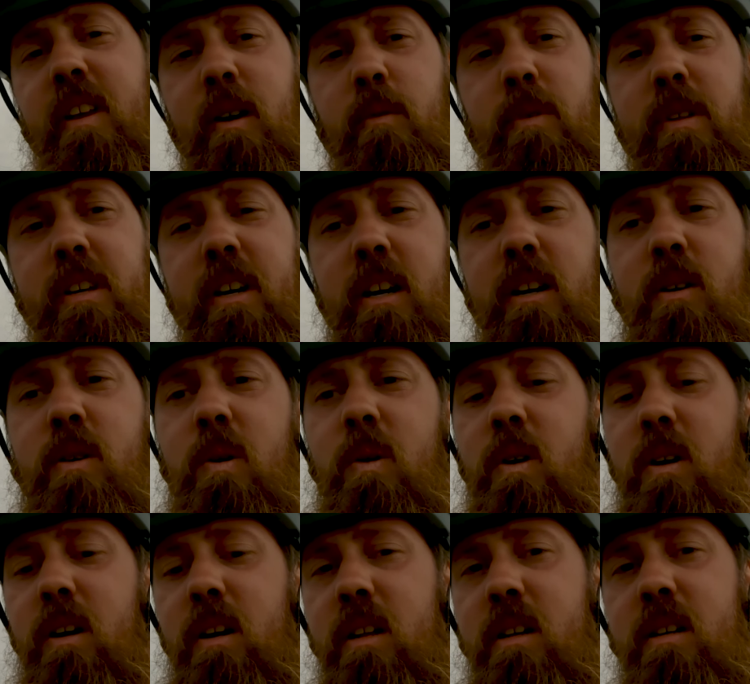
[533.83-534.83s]
that was kind of
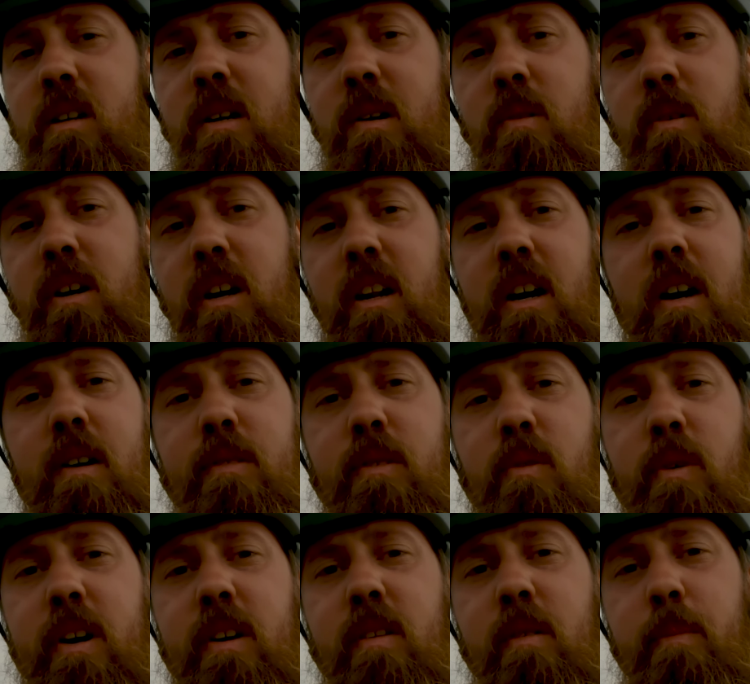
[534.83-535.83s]
cool. We're gonna have to
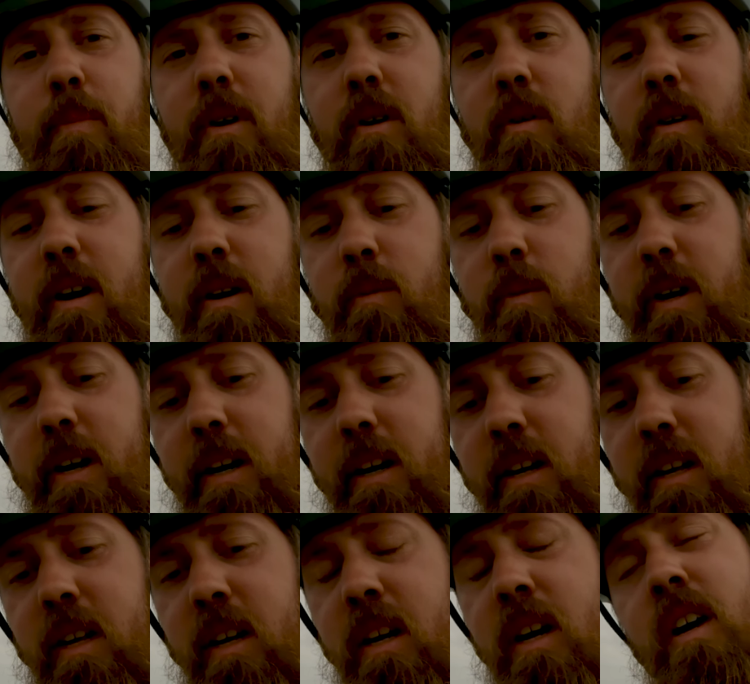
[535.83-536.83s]
raise the bar right away.
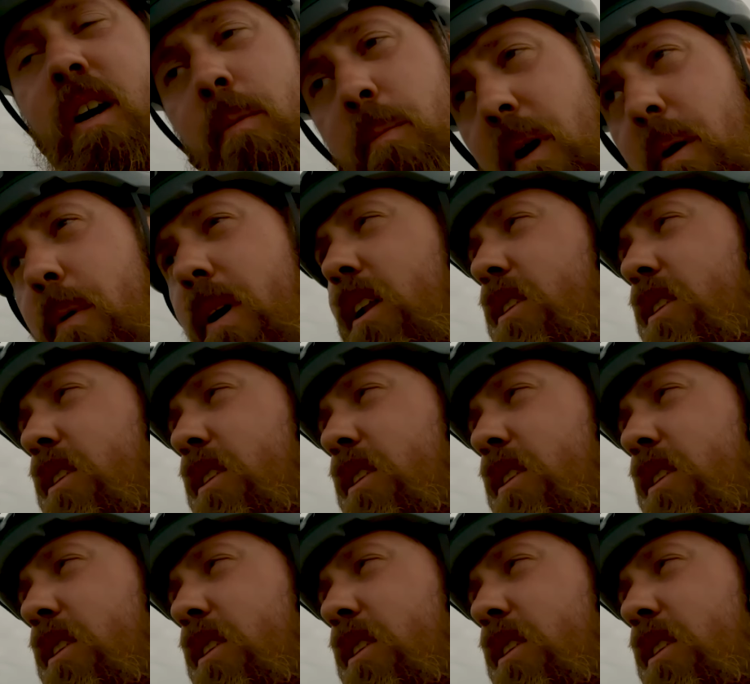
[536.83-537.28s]
Maybe